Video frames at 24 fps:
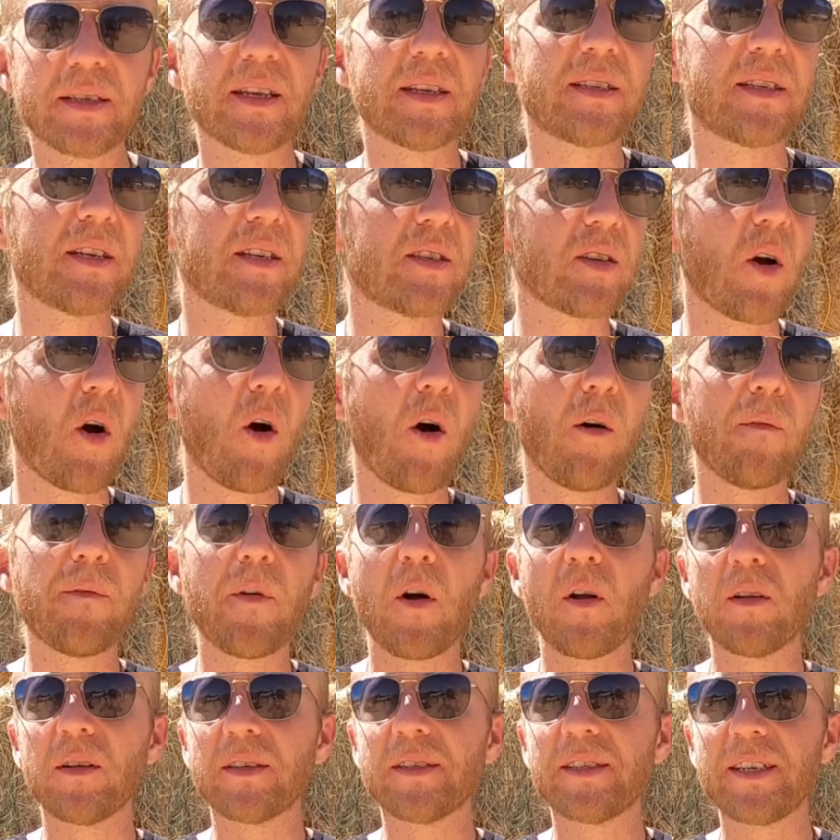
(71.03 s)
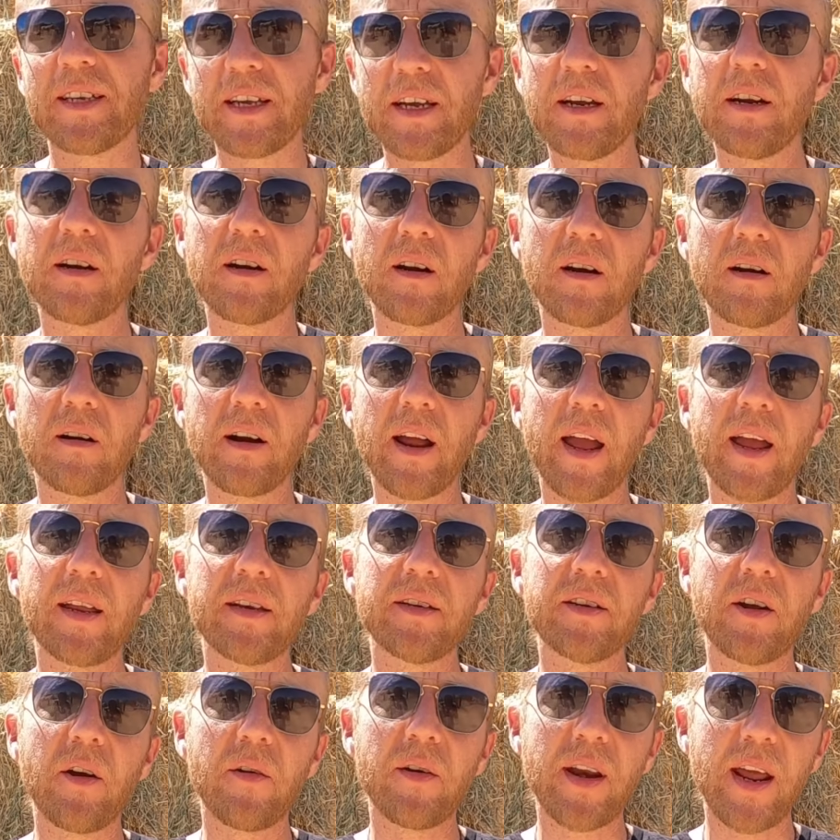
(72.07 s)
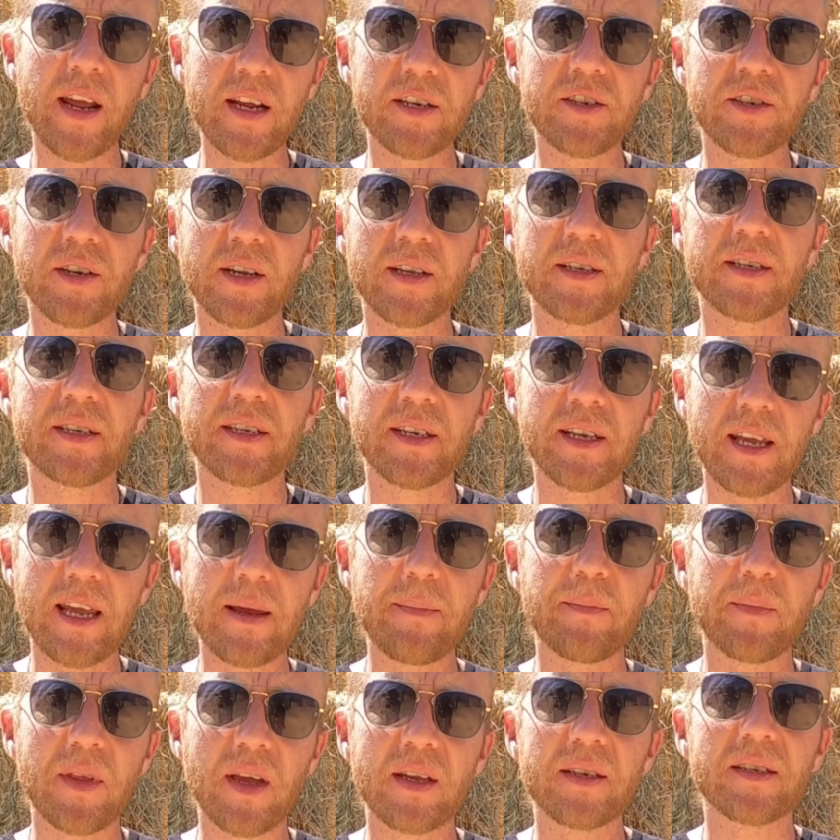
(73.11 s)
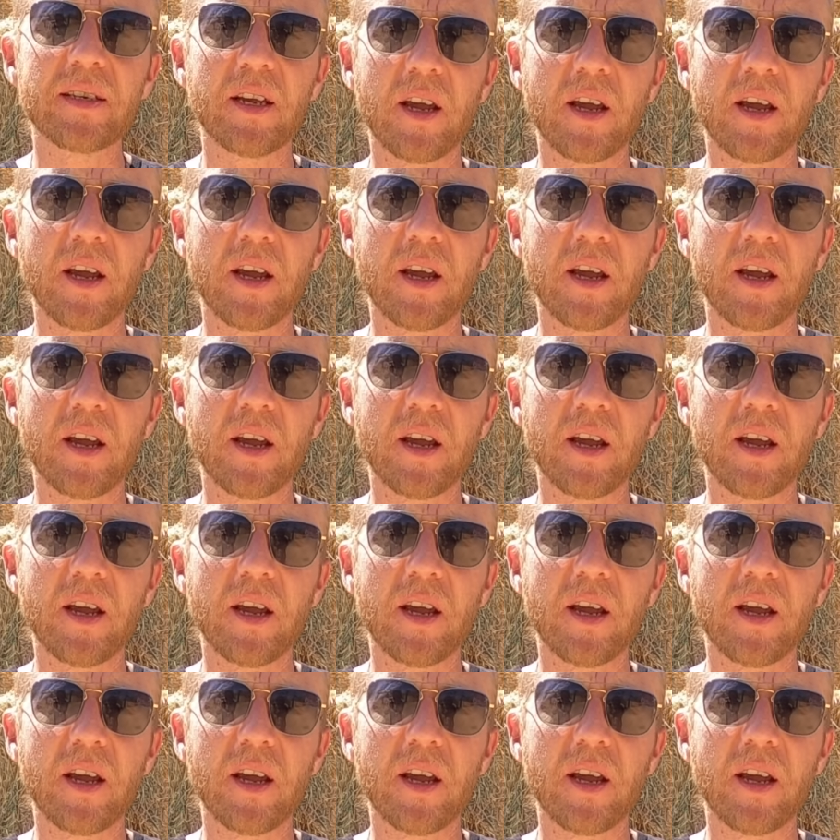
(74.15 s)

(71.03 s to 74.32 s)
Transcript: This is all volunteer and donations to keep this